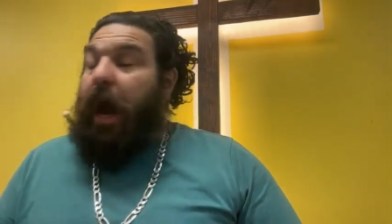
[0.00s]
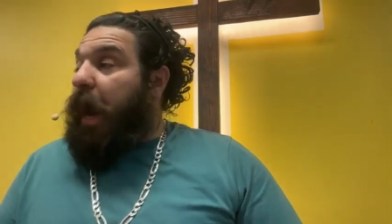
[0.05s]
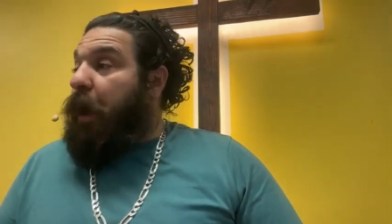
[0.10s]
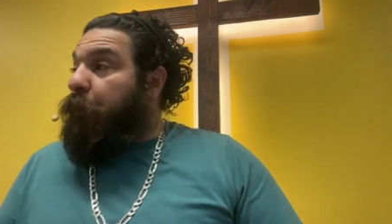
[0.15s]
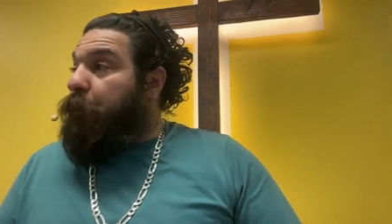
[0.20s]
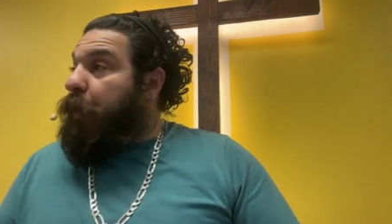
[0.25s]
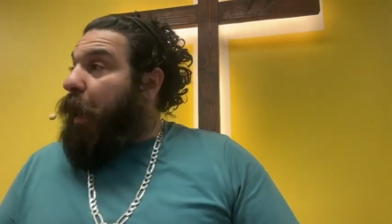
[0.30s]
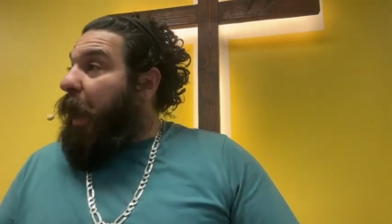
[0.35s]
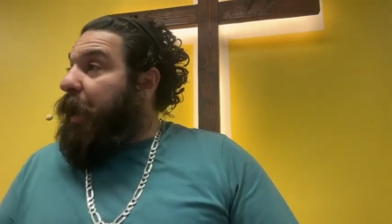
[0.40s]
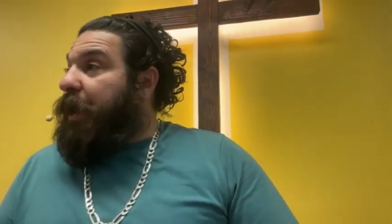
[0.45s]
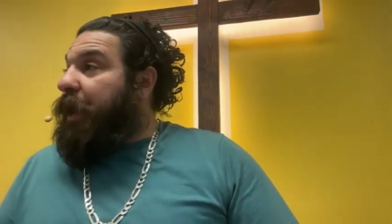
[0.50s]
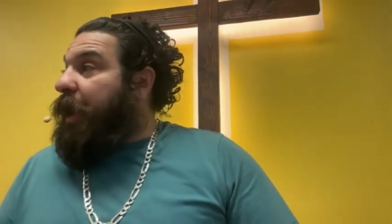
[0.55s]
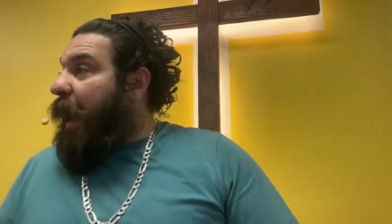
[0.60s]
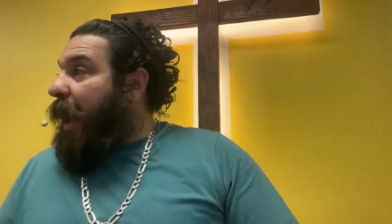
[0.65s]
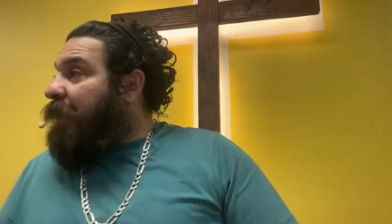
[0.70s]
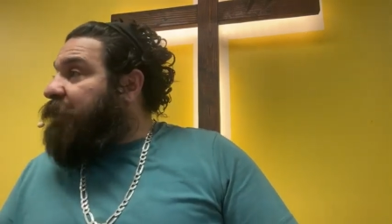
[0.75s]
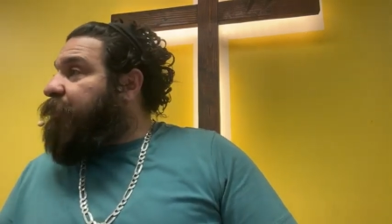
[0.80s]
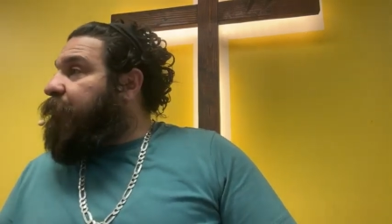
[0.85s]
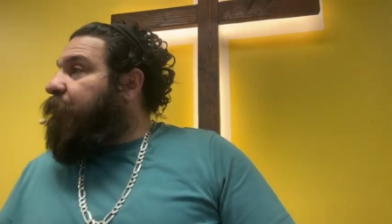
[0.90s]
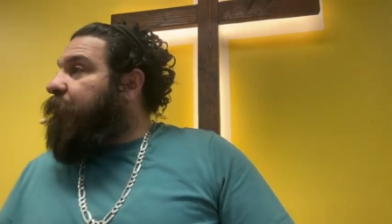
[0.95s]
I w- I
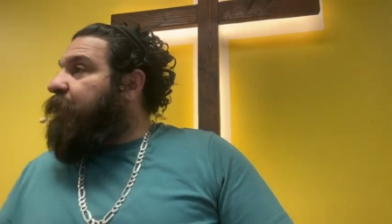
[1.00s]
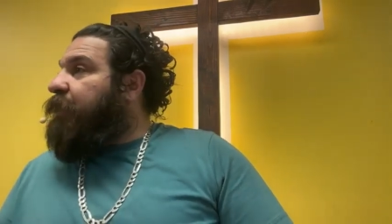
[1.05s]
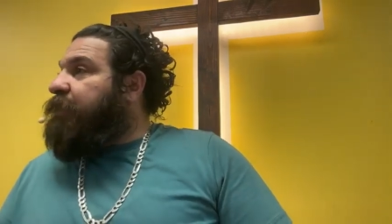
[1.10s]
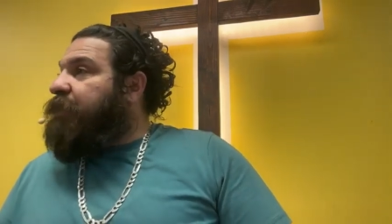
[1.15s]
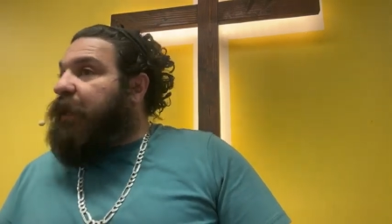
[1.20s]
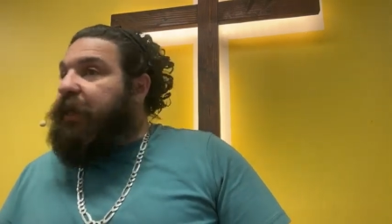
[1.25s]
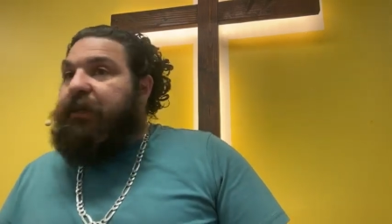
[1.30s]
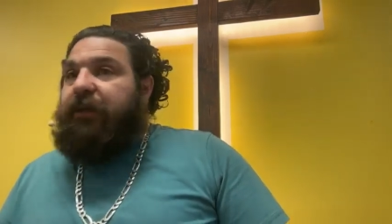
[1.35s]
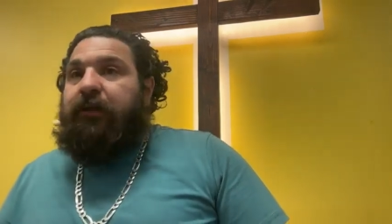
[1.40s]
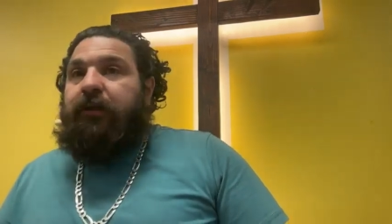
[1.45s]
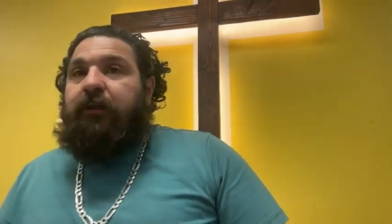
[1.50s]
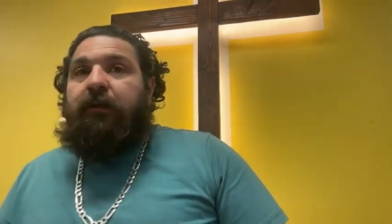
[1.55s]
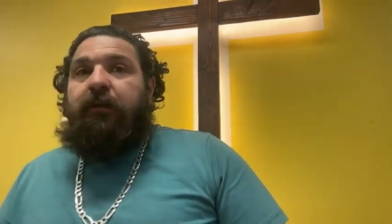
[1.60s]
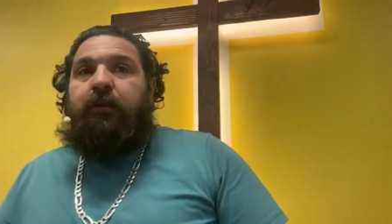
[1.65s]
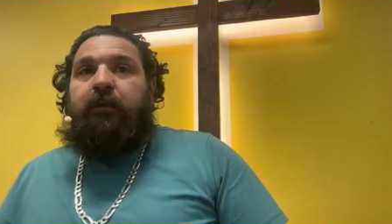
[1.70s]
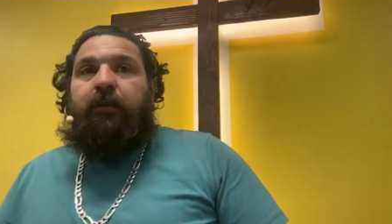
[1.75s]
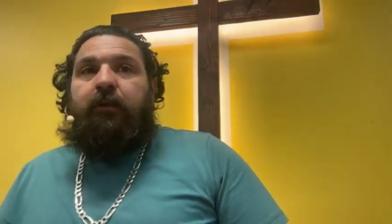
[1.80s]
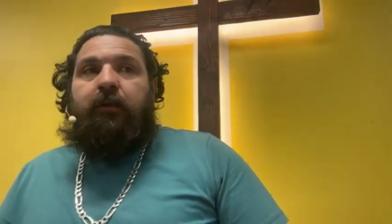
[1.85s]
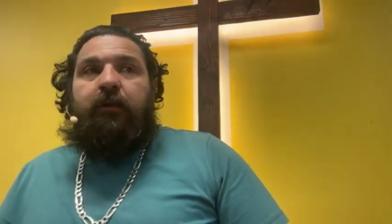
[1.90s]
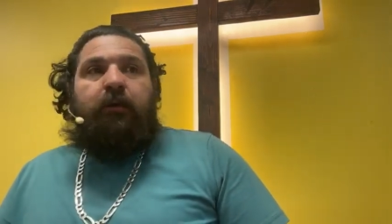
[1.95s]
didn't ask for this, Nathan.
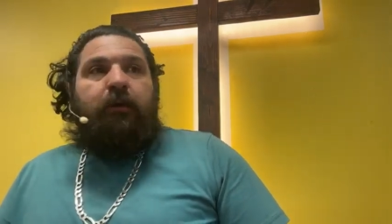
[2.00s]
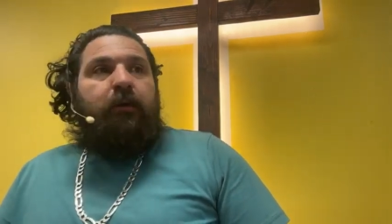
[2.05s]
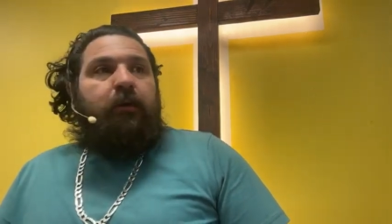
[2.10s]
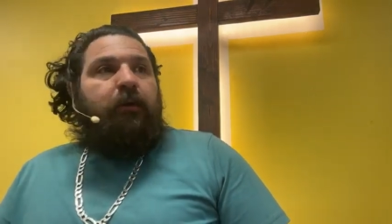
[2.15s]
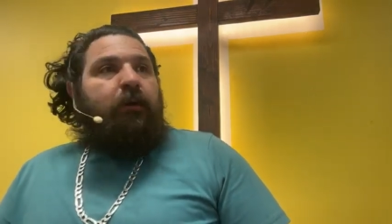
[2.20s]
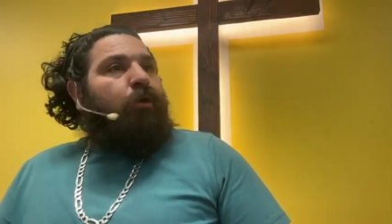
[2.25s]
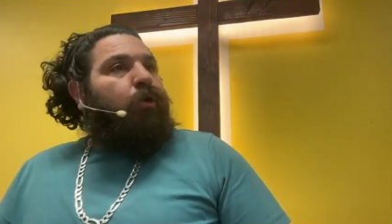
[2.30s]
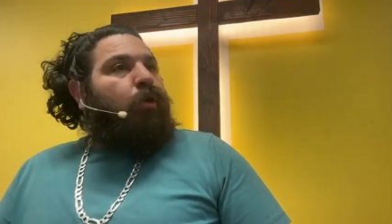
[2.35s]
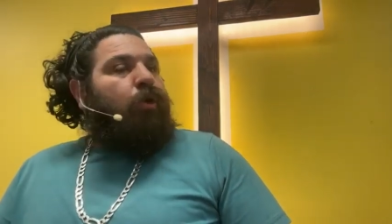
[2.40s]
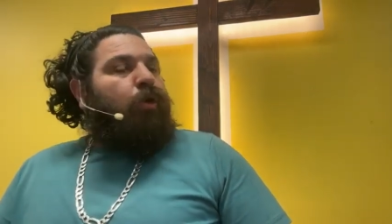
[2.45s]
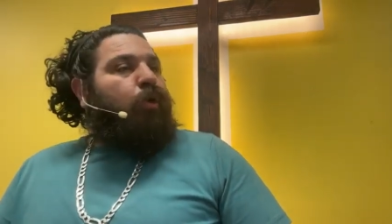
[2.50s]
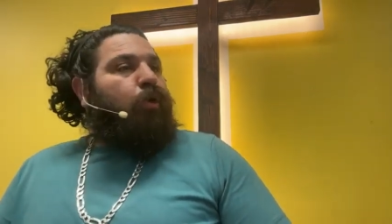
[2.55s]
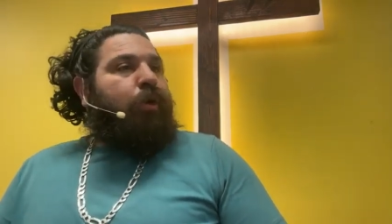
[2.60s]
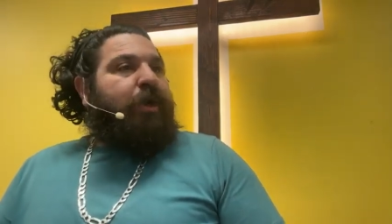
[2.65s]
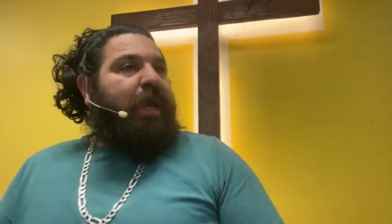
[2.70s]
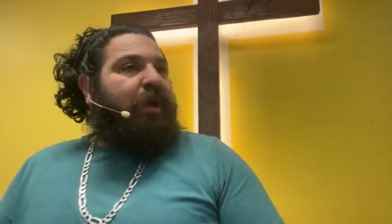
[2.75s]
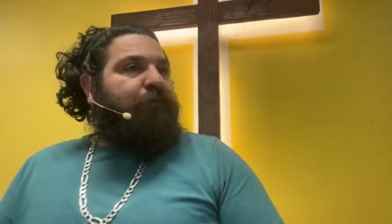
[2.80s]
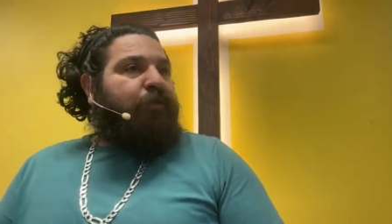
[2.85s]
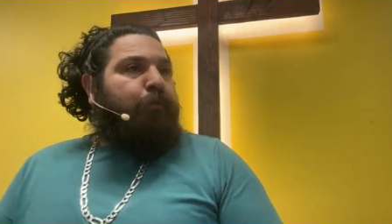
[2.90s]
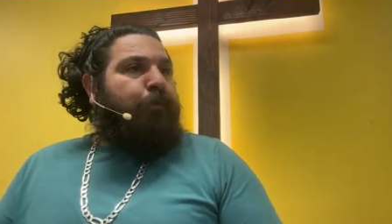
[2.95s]

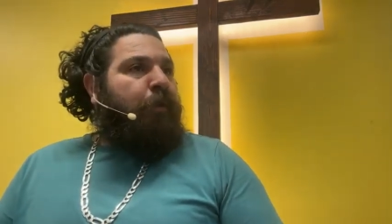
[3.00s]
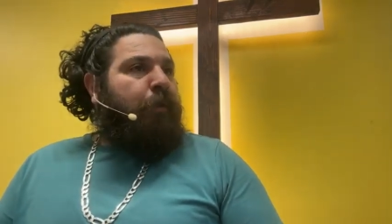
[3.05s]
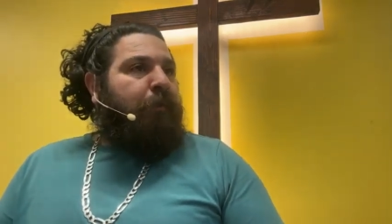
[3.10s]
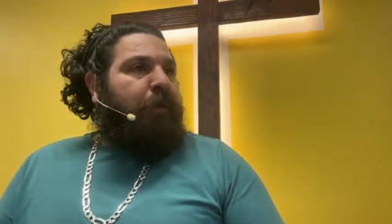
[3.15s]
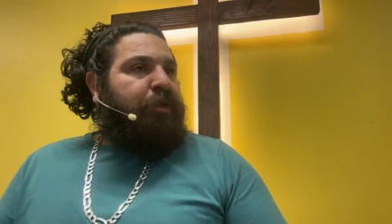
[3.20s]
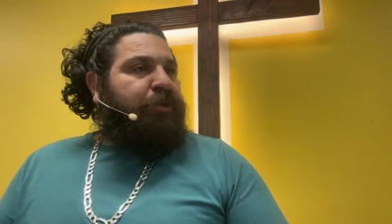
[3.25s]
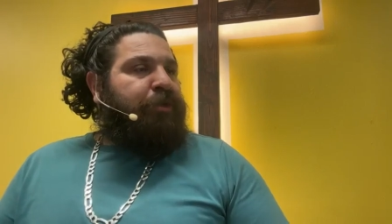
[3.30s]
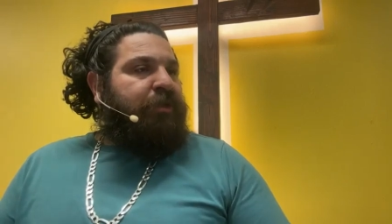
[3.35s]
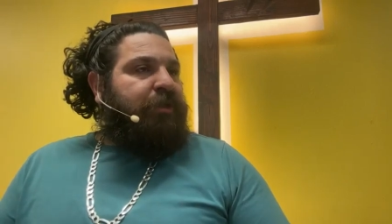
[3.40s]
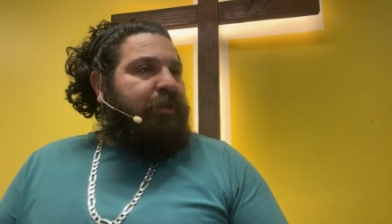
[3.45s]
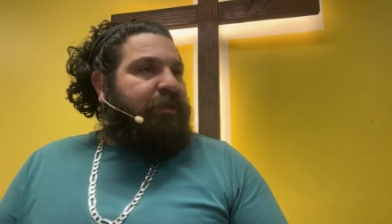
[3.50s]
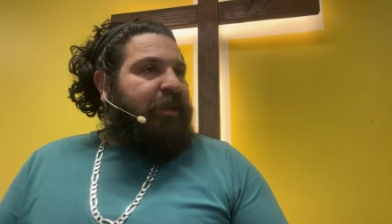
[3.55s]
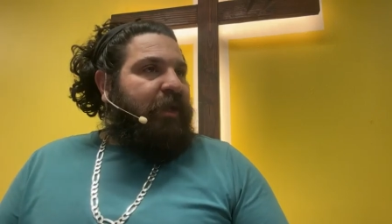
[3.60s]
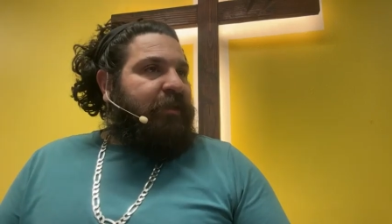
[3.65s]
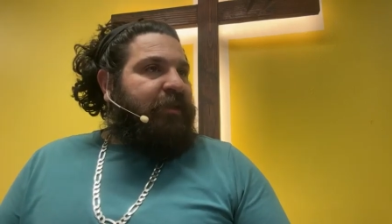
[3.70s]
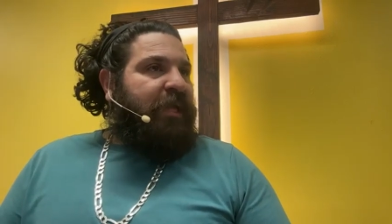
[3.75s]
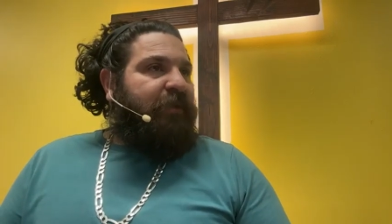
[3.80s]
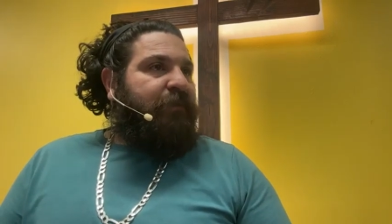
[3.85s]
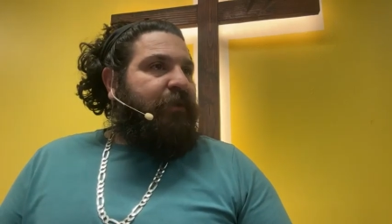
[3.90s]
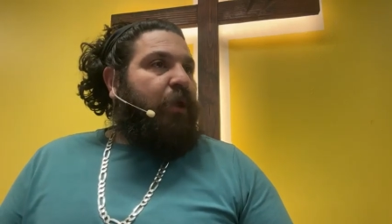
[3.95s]
Who gave you permission to
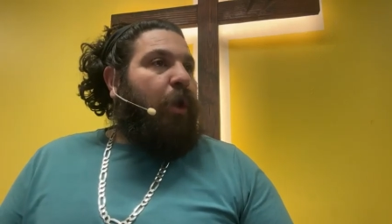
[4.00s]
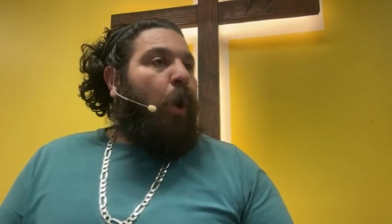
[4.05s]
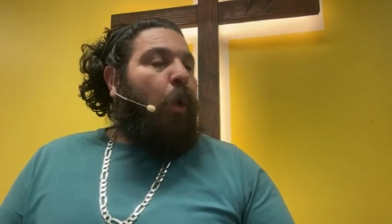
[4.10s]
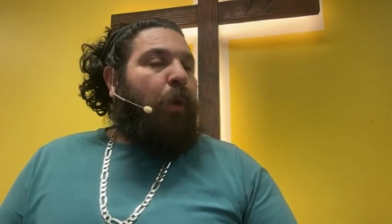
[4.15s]
tell David,